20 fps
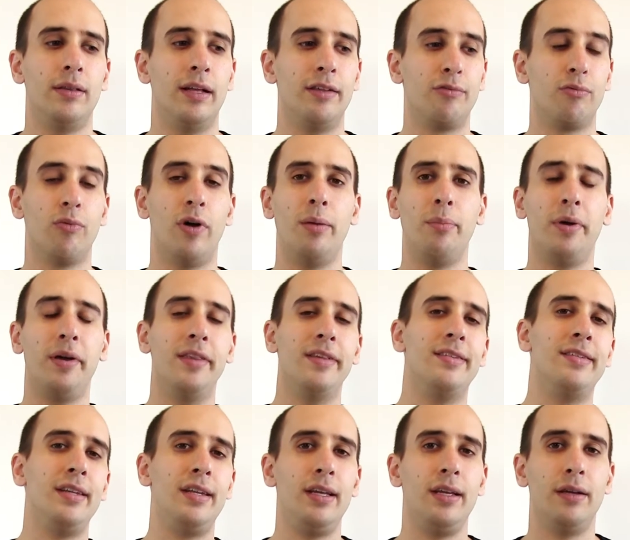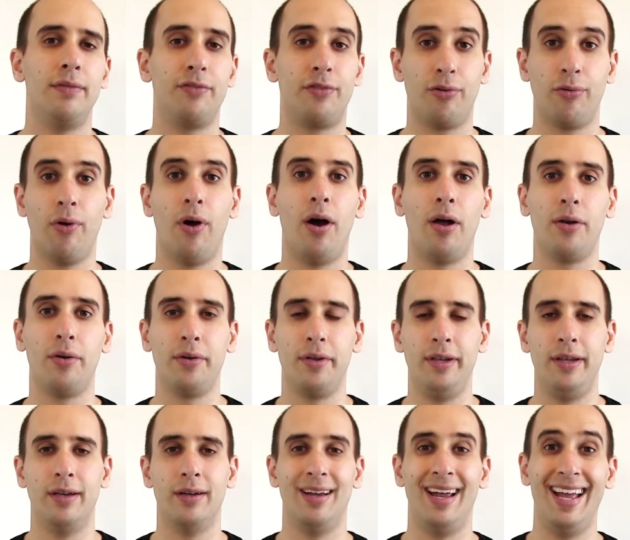that's run by the city of Toronto
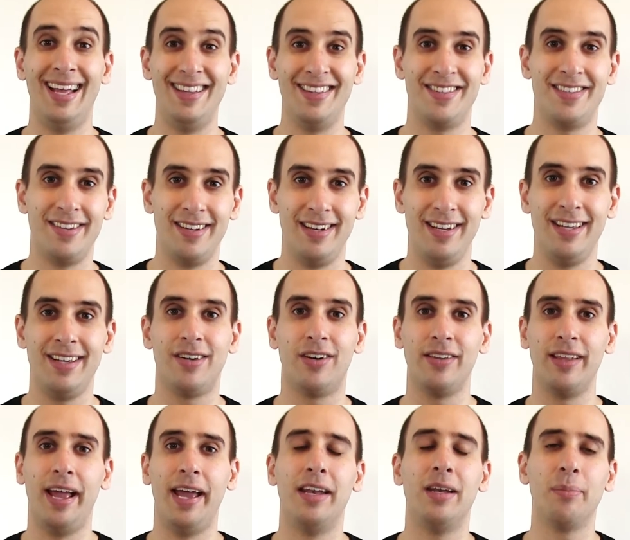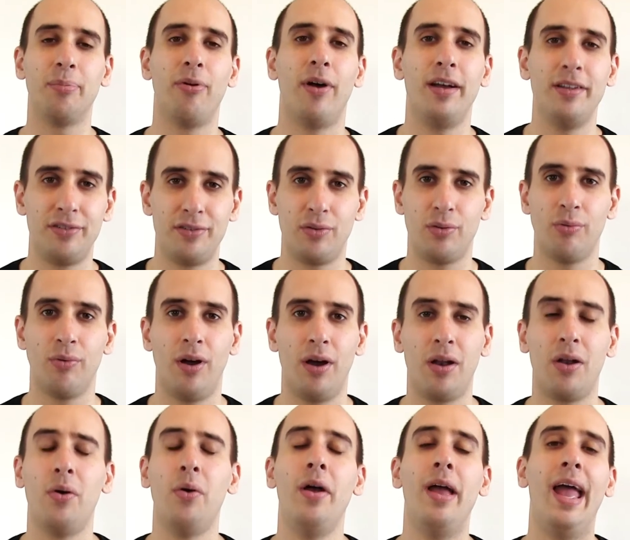here, Ent City, called Enterprise
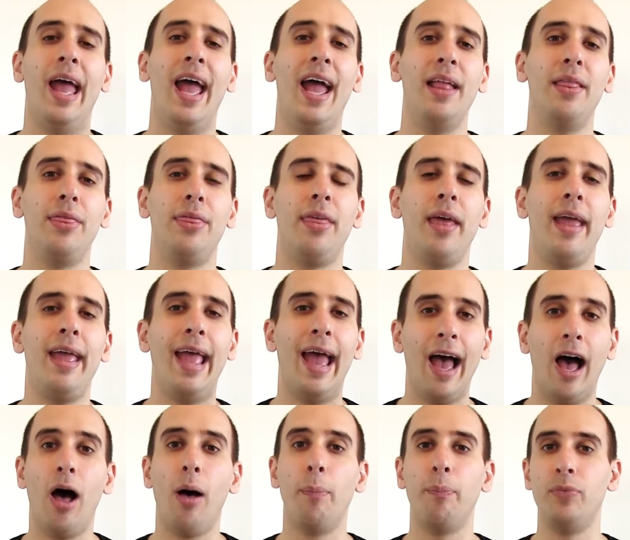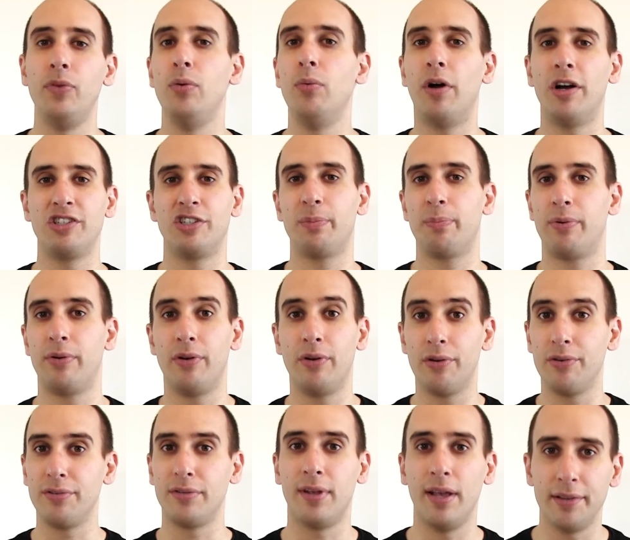Toronto, and they help new
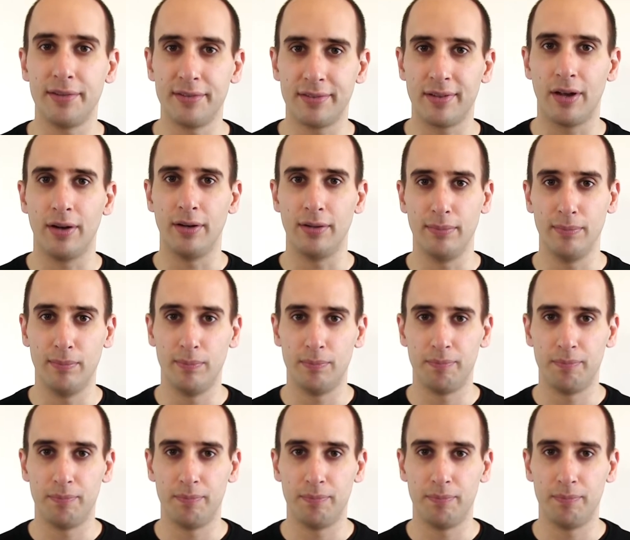entrepreneurs get started.